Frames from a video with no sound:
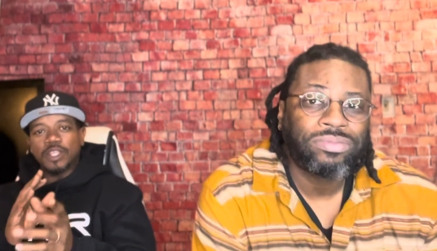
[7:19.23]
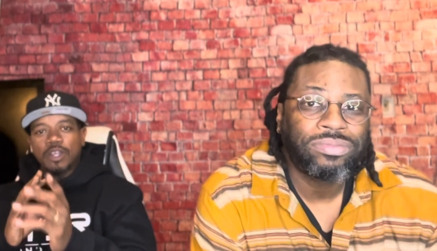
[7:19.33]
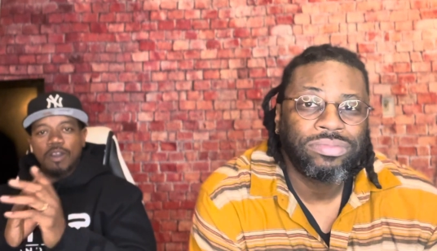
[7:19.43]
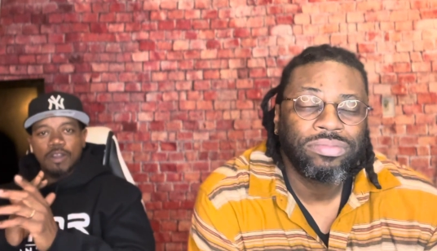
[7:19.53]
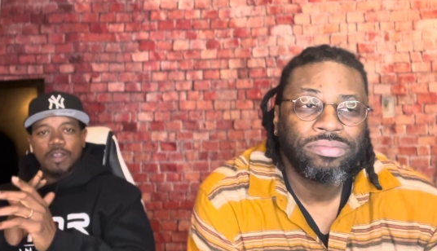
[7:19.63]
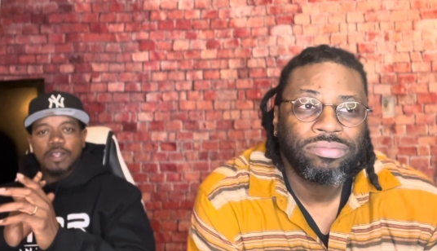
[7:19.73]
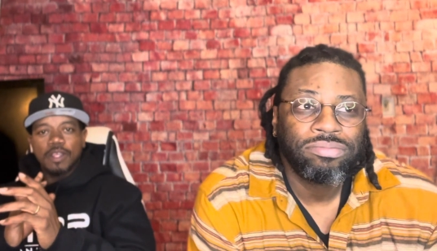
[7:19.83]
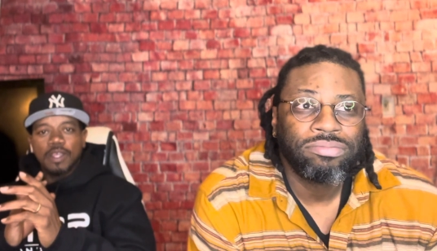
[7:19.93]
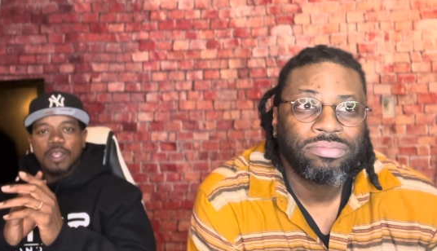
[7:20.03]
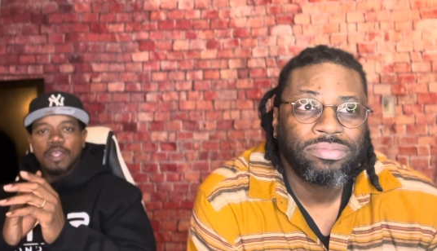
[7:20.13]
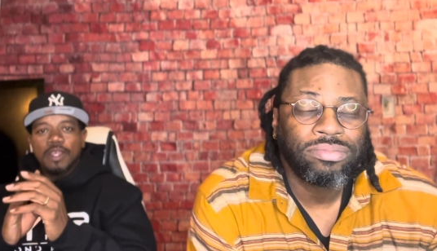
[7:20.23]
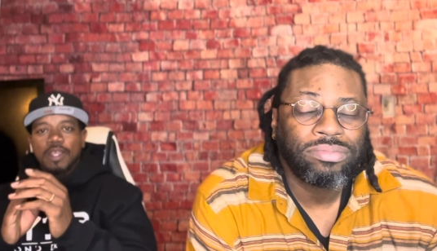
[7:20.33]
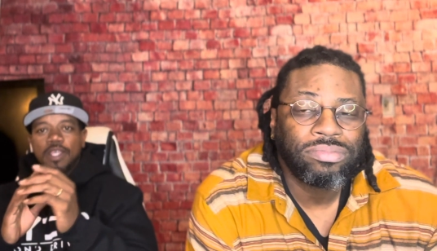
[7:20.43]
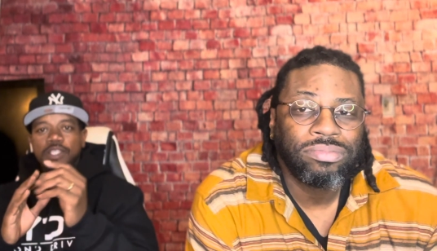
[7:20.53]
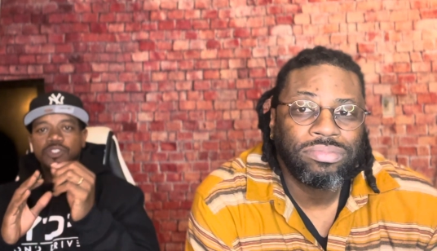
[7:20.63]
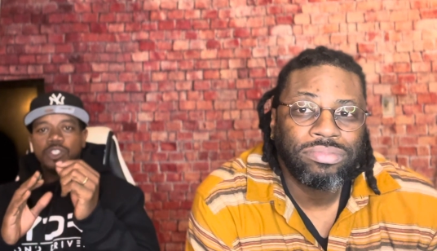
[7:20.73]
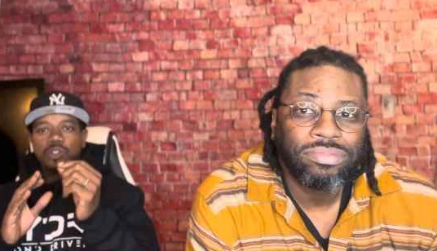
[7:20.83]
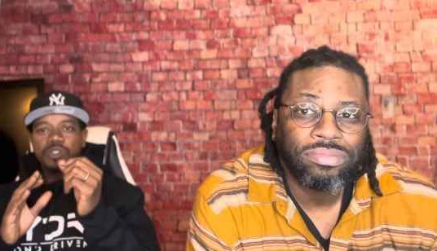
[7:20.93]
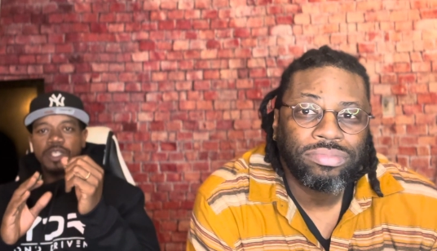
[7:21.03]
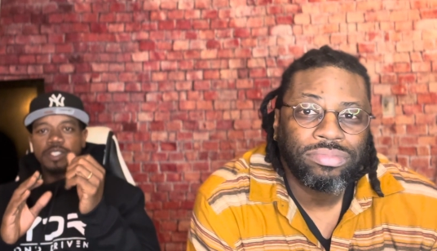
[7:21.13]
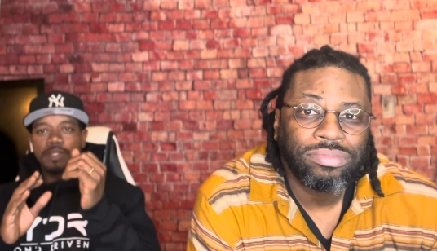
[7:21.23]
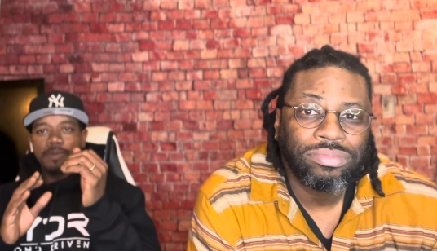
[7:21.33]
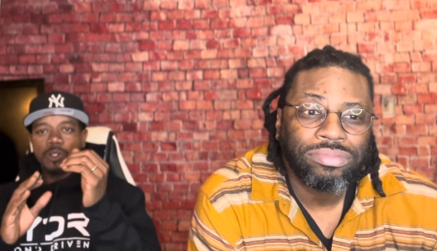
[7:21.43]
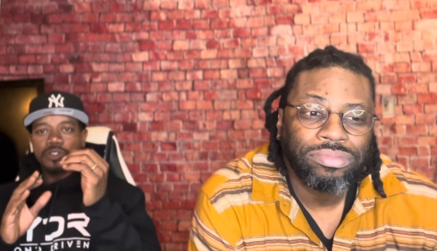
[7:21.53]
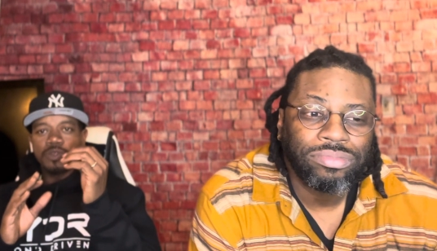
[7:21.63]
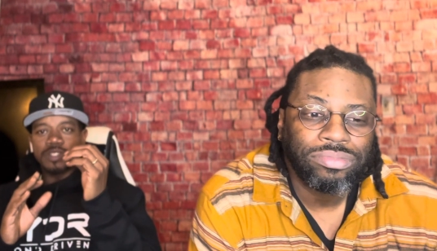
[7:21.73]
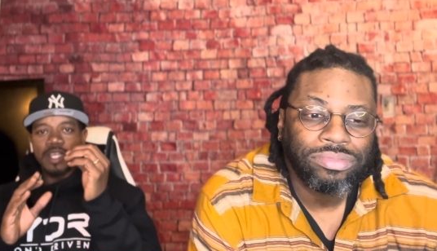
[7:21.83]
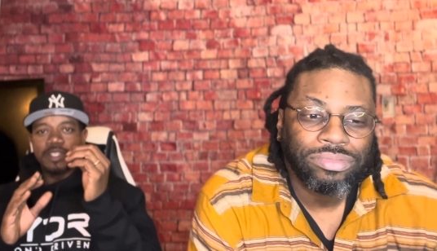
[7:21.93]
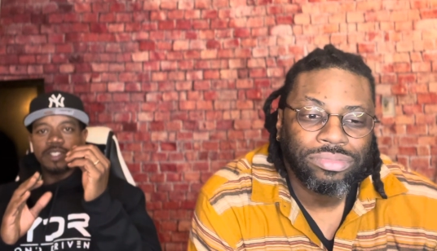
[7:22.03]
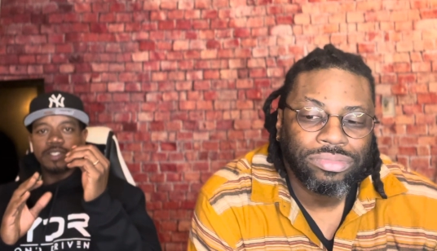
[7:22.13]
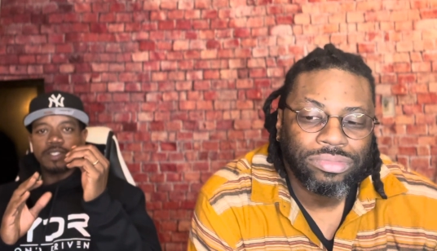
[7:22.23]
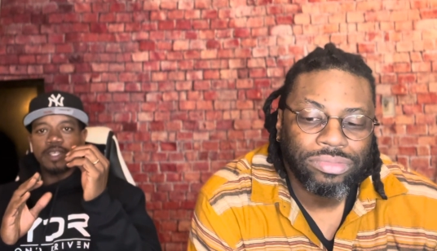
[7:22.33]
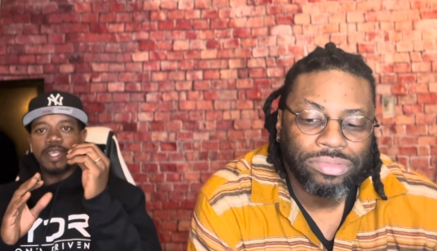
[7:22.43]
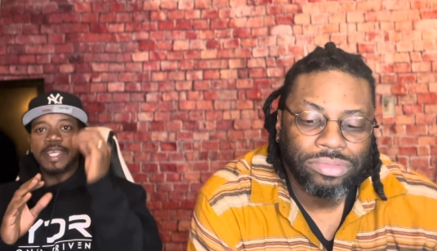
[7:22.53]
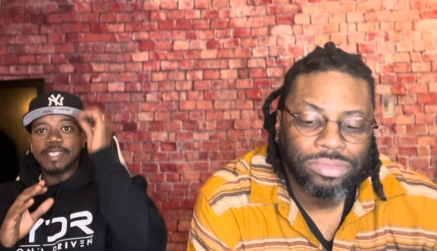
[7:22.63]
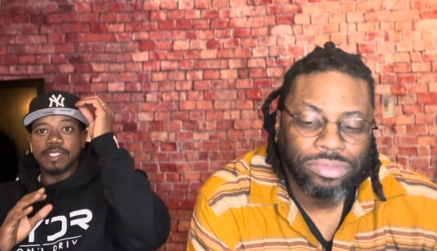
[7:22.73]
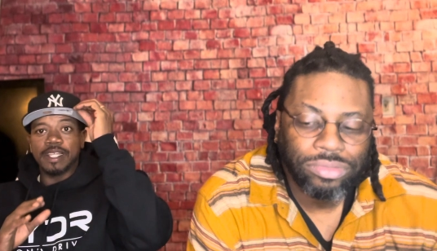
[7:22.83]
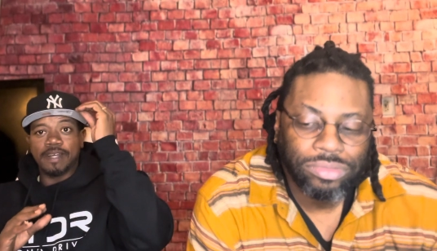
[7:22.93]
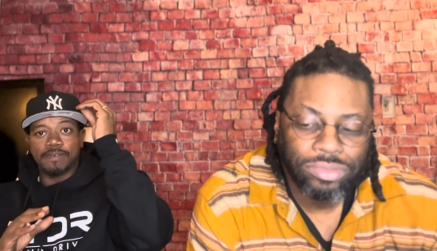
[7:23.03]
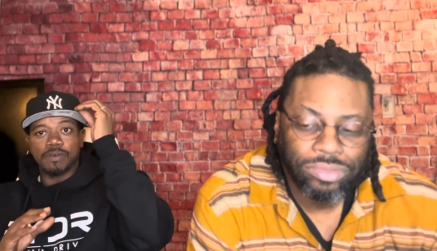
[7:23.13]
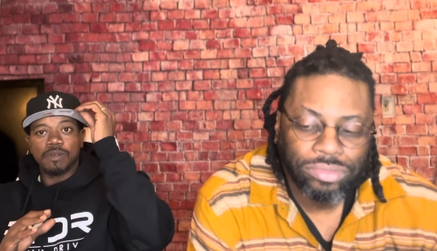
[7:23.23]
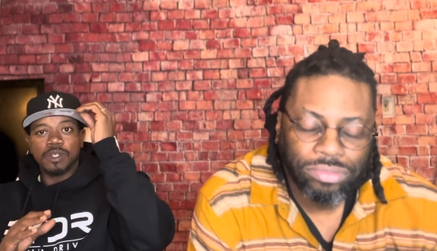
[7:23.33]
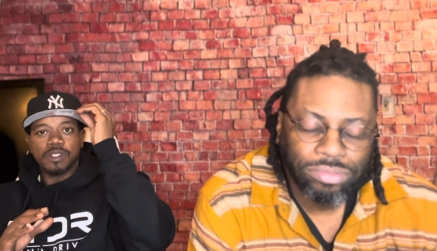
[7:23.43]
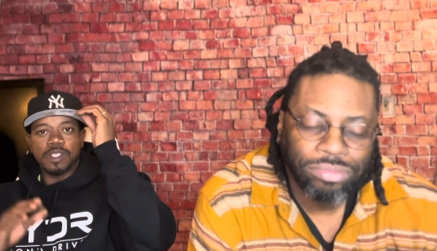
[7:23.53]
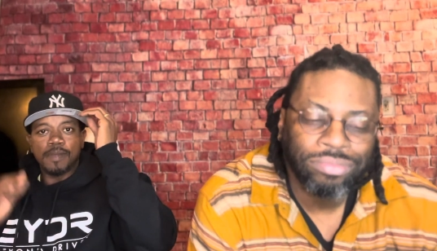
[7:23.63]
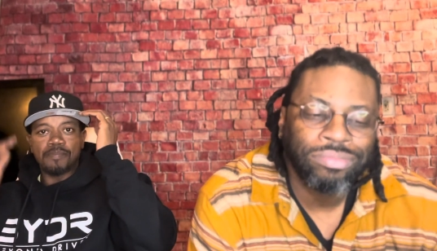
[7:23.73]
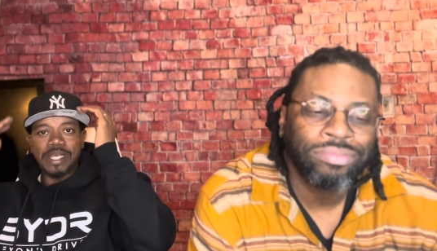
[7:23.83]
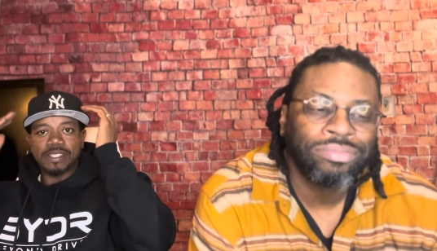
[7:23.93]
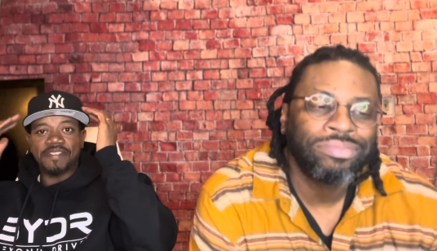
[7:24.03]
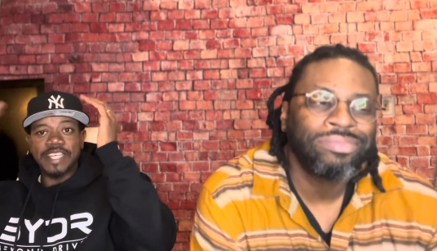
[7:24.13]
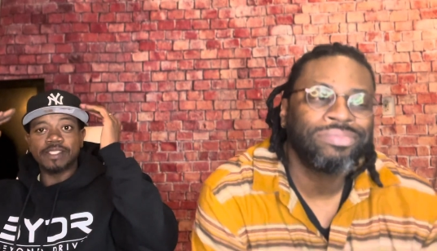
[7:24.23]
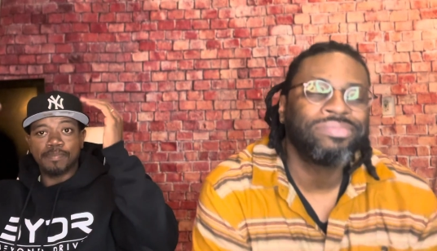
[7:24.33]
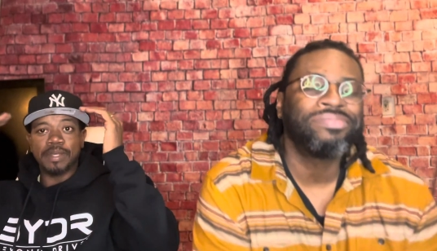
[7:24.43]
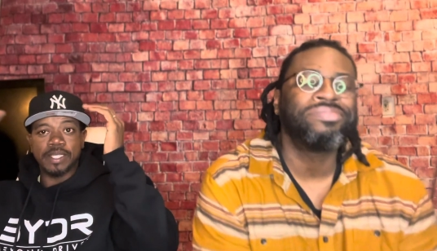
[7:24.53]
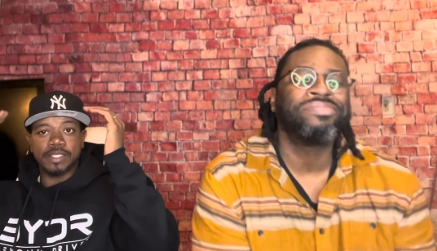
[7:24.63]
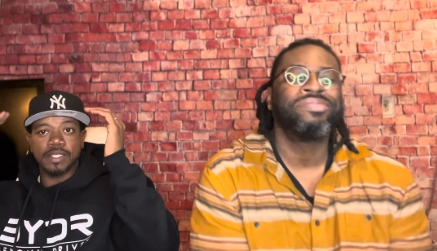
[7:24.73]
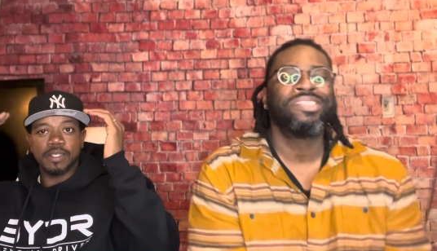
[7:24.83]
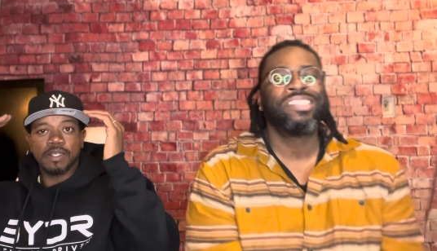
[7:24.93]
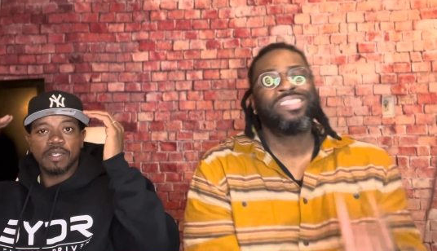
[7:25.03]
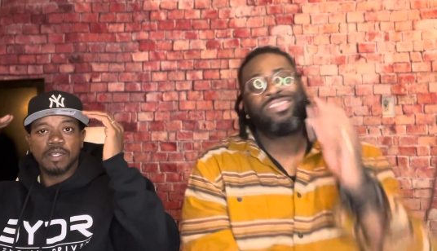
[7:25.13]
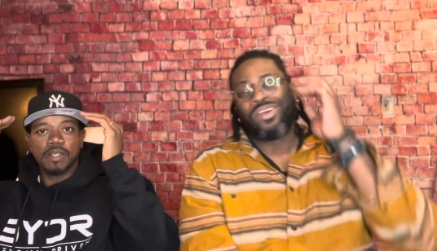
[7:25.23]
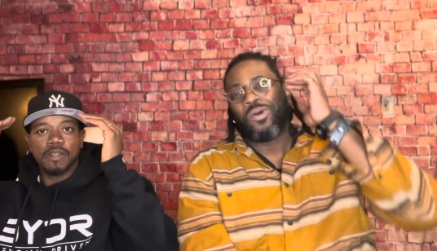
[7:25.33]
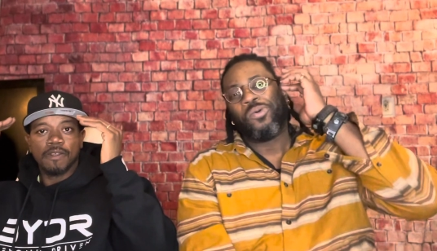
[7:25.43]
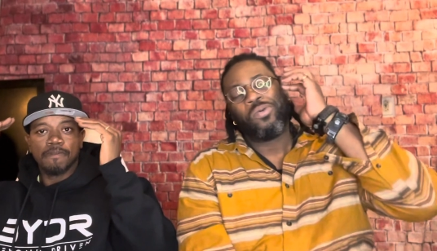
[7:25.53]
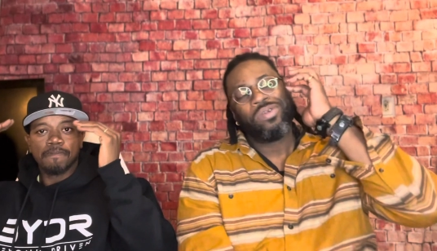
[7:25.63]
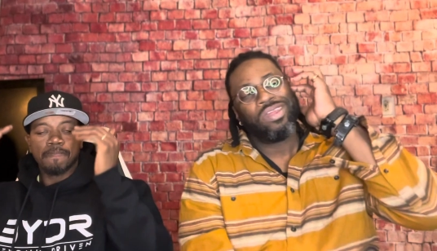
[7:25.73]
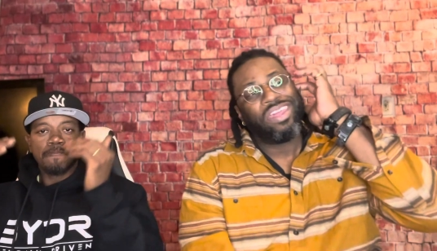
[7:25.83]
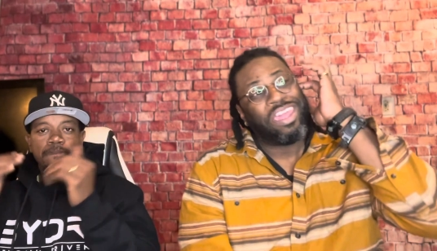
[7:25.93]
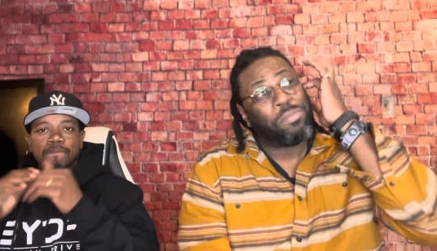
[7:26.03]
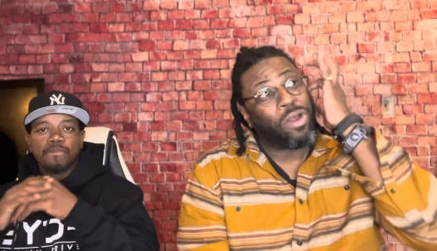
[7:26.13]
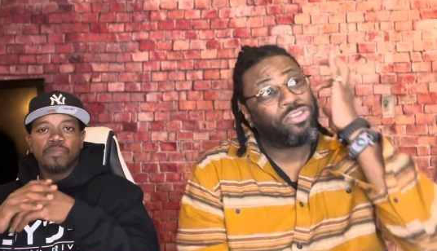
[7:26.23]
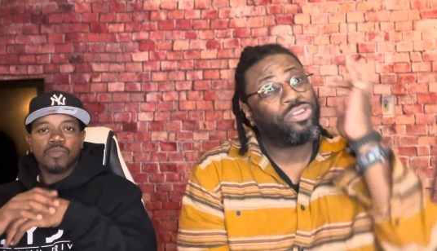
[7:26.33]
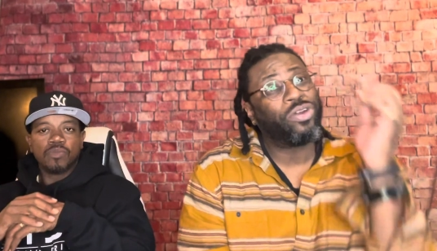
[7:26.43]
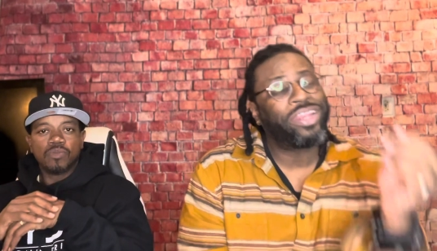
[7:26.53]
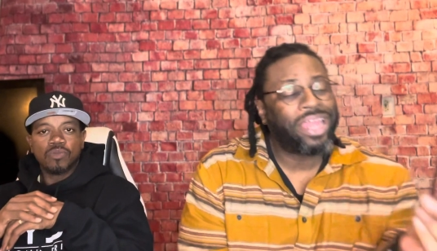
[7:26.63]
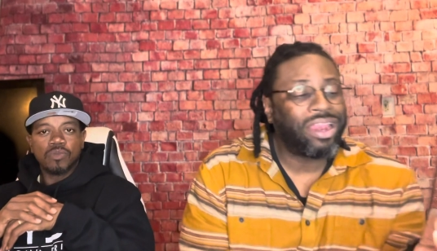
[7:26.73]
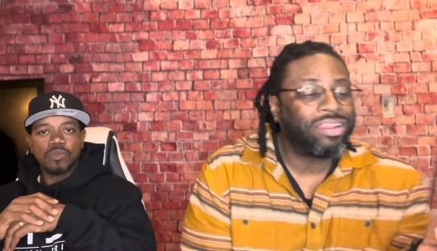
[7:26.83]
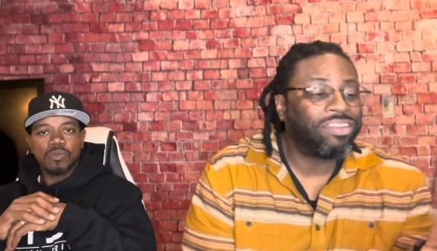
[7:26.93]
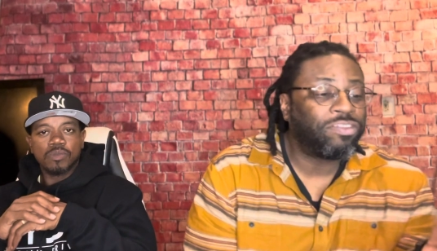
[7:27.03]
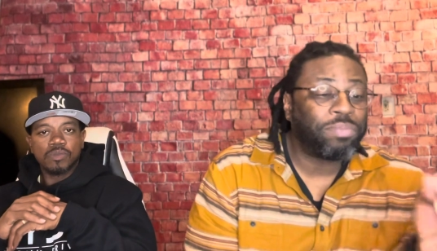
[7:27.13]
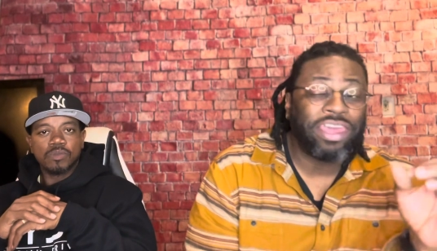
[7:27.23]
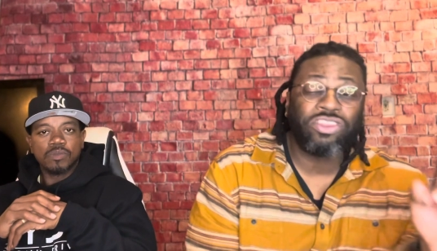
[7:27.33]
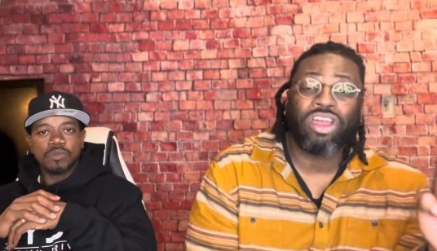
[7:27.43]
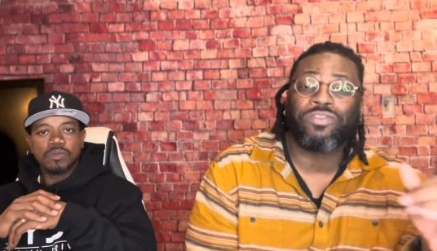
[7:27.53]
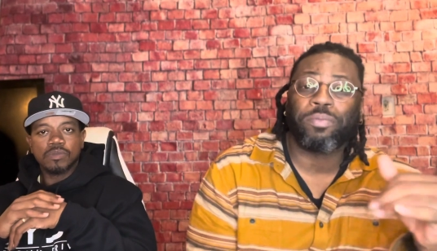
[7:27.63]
Speaker 1: a card, he's using his emotional intelligence to his level, to the mm. best of his mm. ability.
Speaker 2: So emotional intelligence is based off the